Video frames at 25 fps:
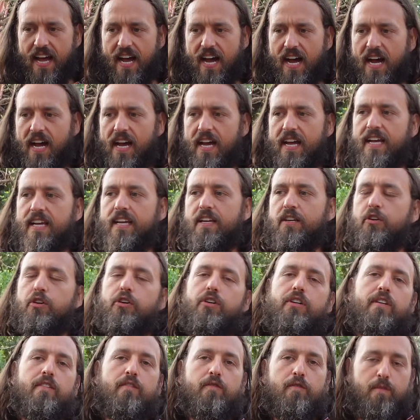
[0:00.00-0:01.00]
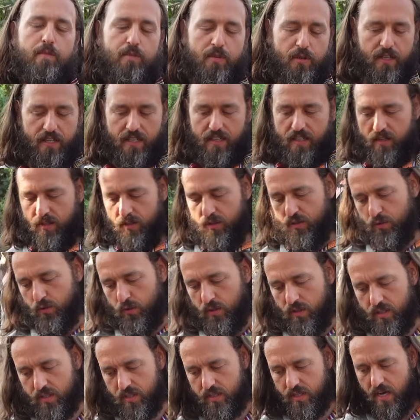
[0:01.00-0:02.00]
I could have put it in a
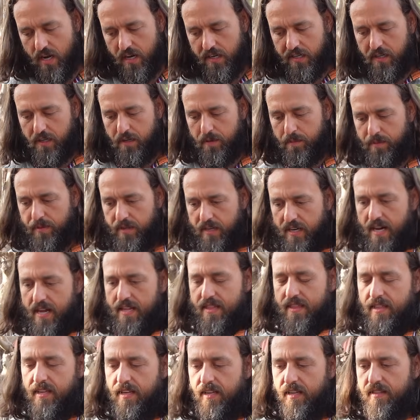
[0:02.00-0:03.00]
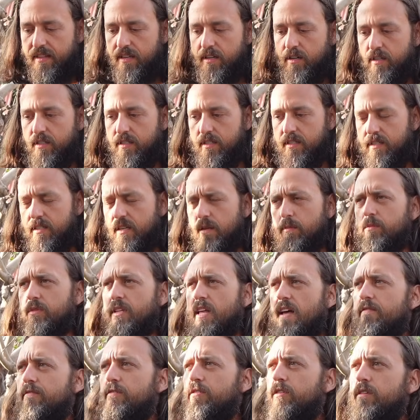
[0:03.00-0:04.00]
storage locker, but I think that on some
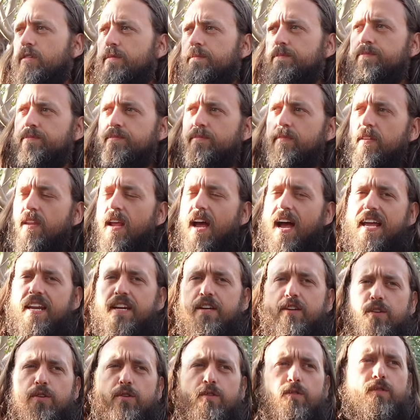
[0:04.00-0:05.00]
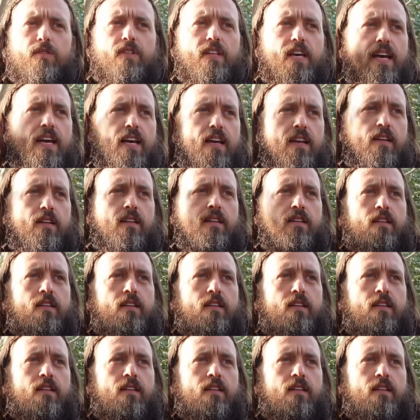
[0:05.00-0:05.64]
level, I knew that